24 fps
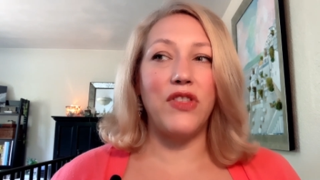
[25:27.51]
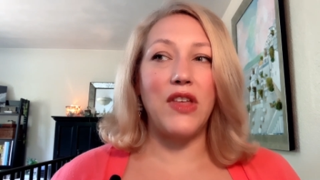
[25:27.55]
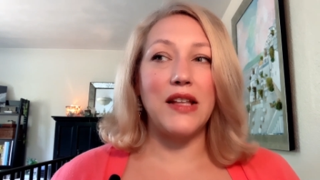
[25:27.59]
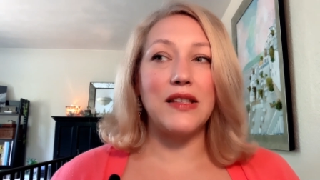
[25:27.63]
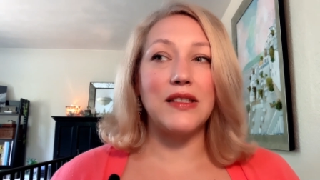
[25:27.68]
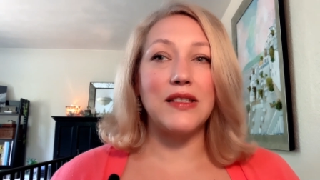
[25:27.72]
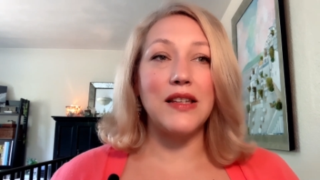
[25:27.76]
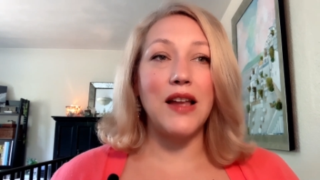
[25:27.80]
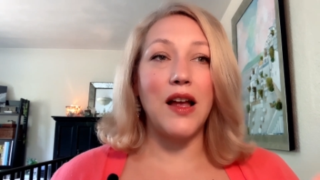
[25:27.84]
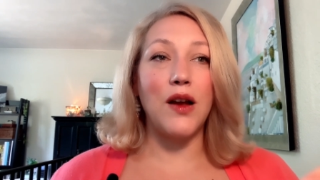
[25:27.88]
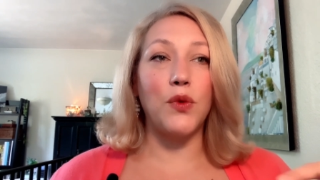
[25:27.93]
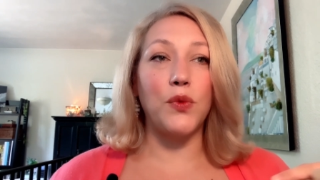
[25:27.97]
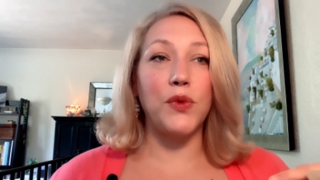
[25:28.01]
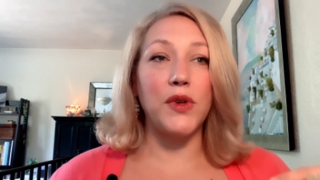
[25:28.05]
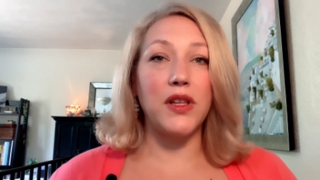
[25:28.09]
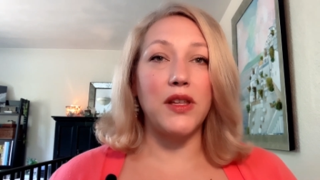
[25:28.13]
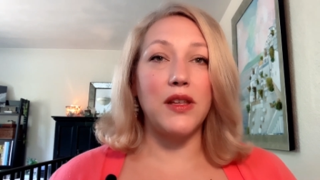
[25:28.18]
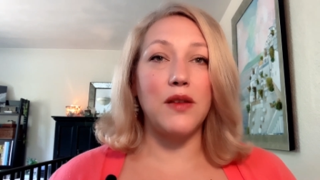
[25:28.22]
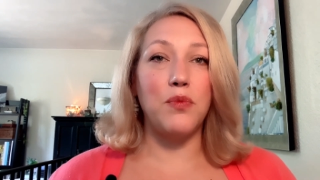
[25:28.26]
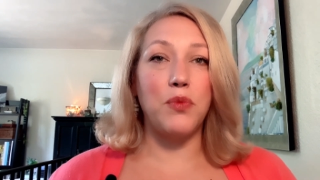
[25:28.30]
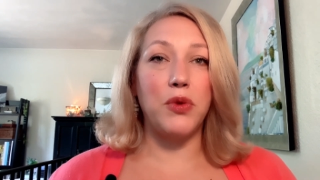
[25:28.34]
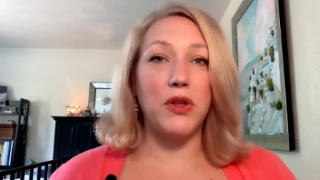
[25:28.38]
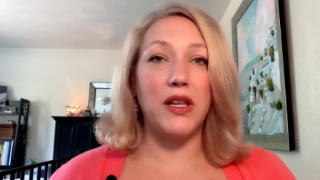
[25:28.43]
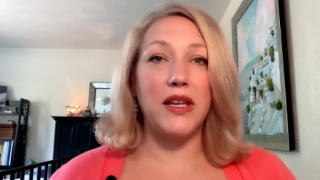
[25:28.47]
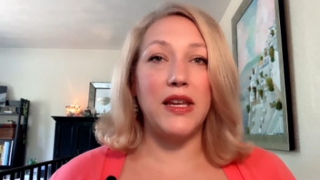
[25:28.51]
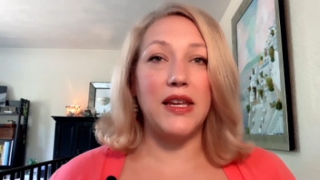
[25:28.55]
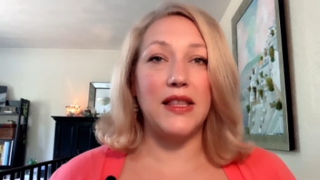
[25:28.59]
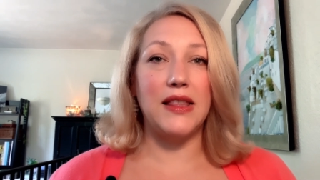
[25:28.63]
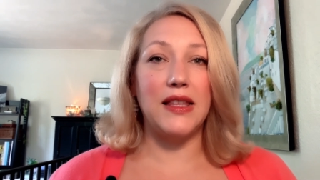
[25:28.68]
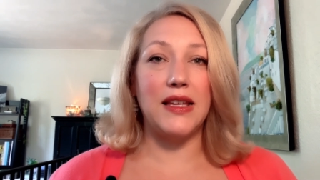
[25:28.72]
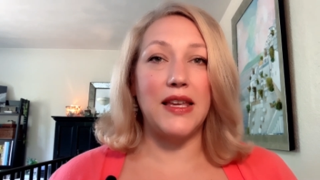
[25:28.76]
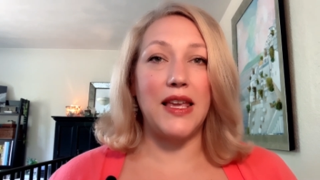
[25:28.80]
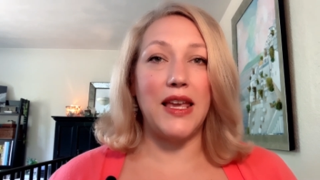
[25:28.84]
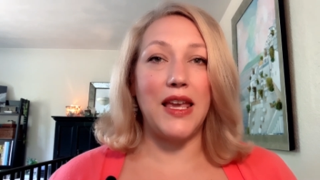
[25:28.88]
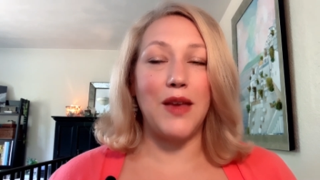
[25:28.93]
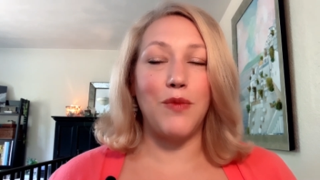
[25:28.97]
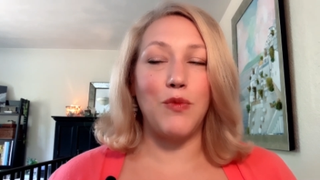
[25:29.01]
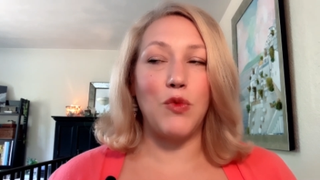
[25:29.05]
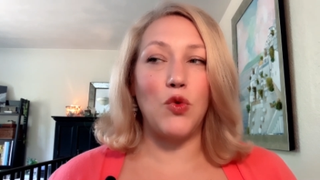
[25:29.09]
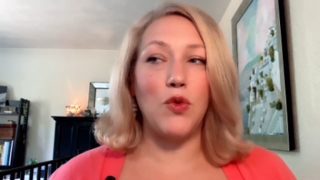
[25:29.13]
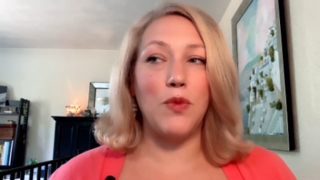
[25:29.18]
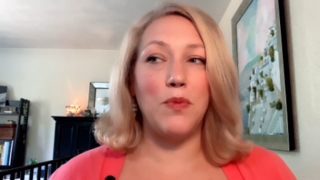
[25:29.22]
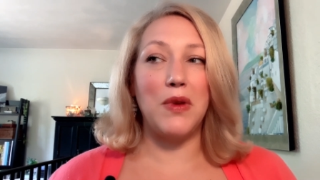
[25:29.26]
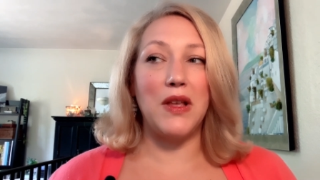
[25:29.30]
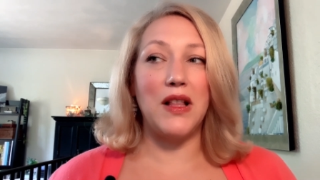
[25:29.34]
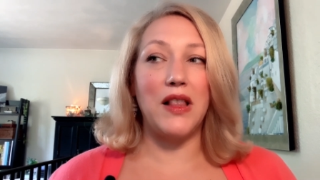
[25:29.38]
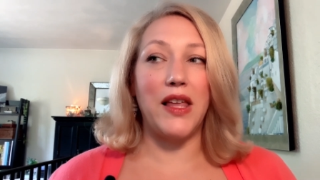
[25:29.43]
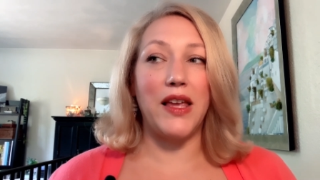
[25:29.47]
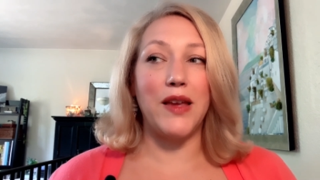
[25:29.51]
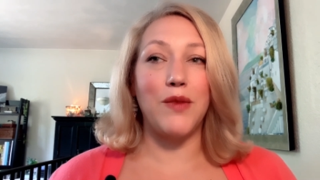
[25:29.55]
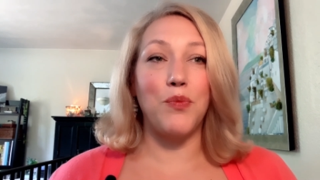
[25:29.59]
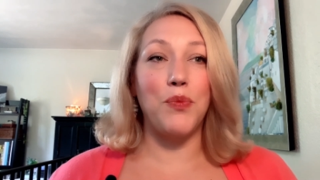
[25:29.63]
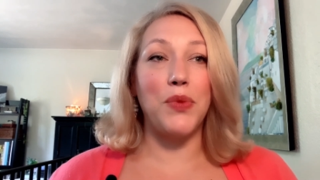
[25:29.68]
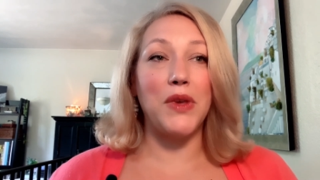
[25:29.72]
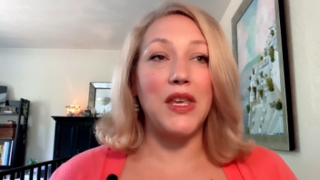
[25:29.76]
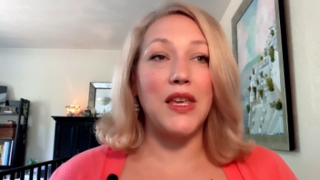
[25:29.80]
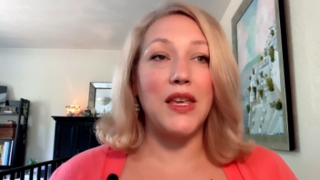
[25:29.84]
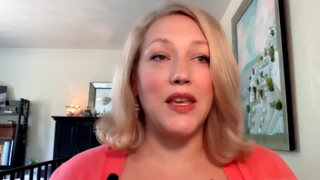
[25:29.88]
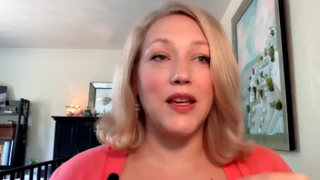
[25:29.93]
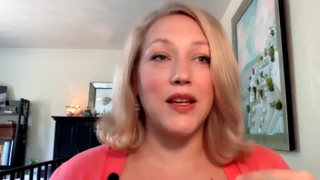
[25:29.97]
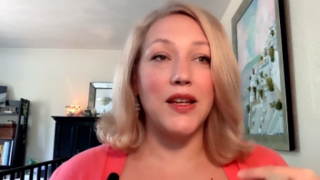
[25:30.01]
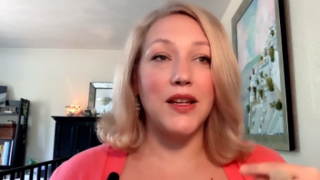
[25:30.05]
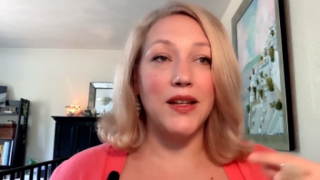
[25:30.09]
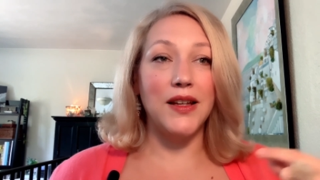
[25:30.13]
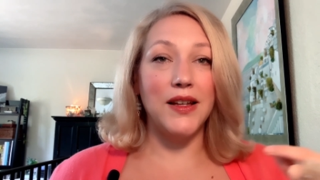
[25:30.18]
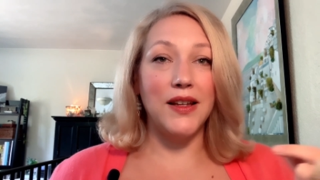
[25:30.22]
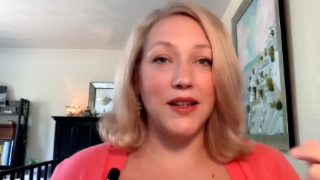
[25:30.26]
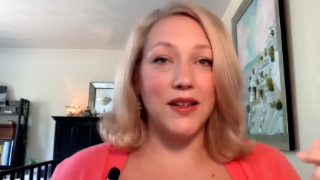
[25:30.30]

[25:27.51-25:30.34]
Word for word: that's not really playing the game. It would be like being